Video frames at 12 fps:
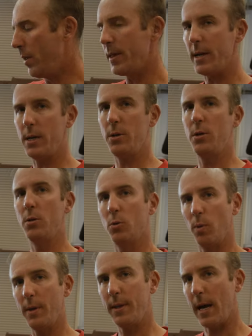of the issues
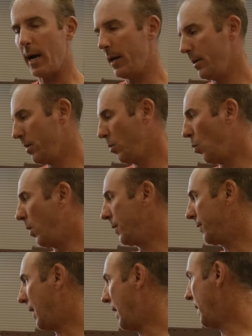with that
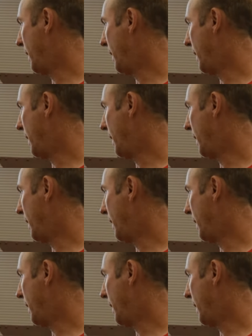was that